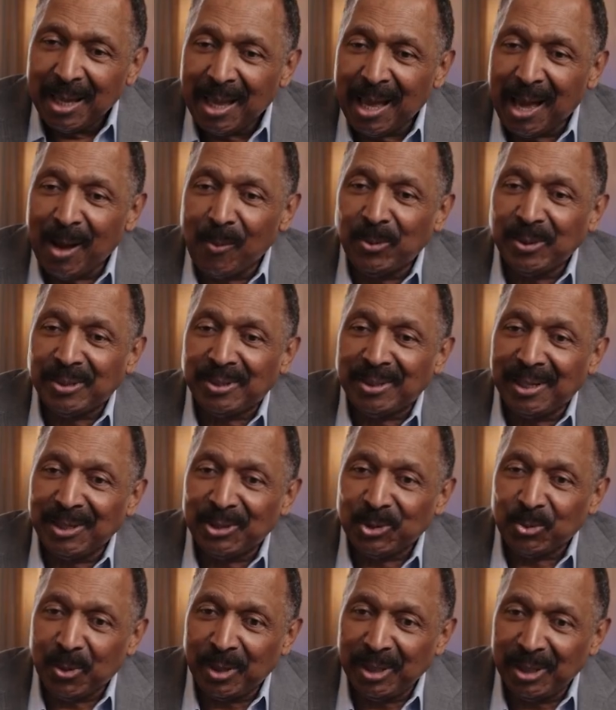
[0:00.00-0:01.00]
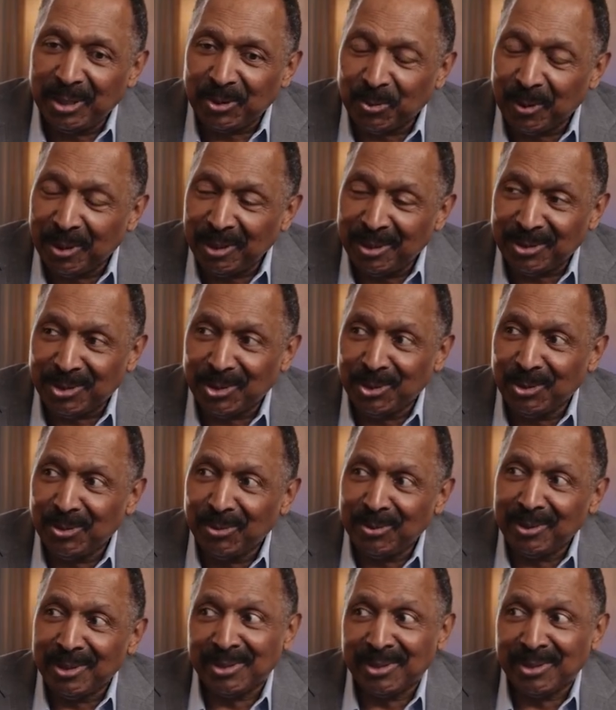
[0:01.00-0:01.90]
I would say 2022